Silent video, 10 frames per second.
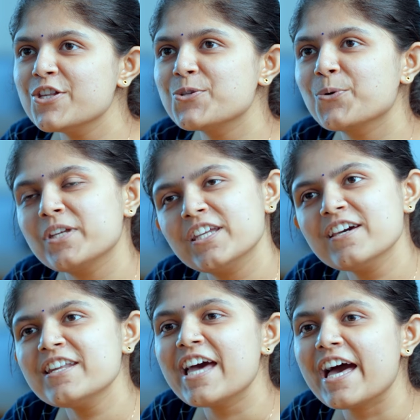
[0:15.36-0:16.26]
So
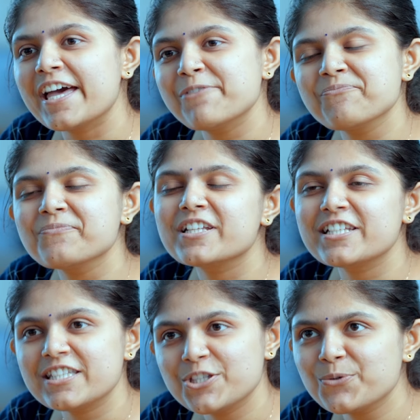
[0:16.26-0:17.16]
here I am
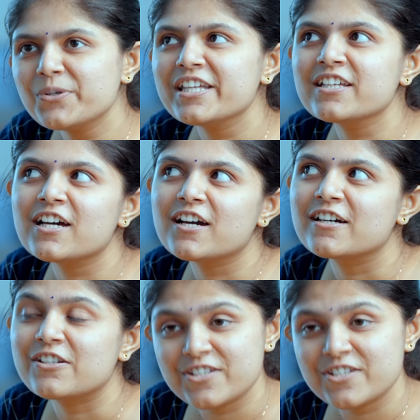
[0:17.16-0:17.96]
doing uh,